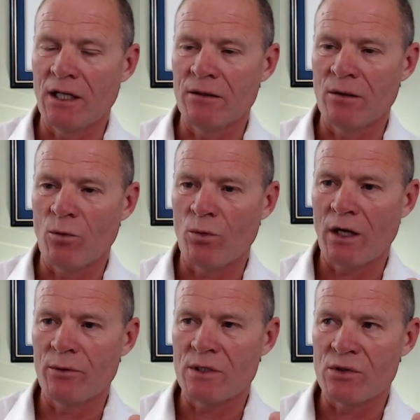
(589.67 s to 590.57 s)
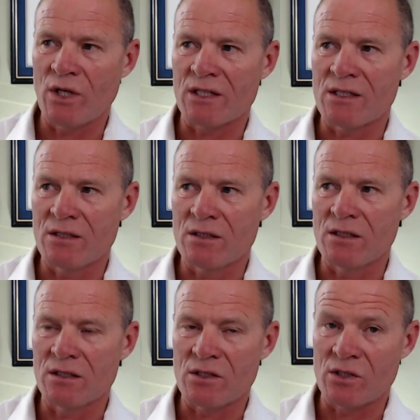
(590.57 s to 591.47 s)
and what I would suggest is
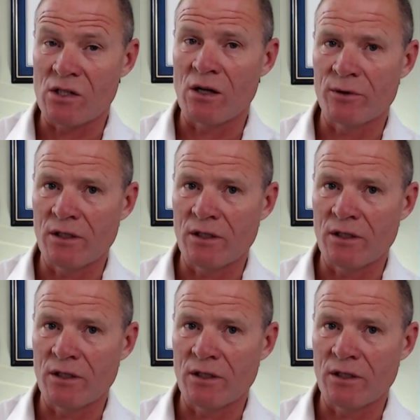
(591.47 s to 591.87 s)
to start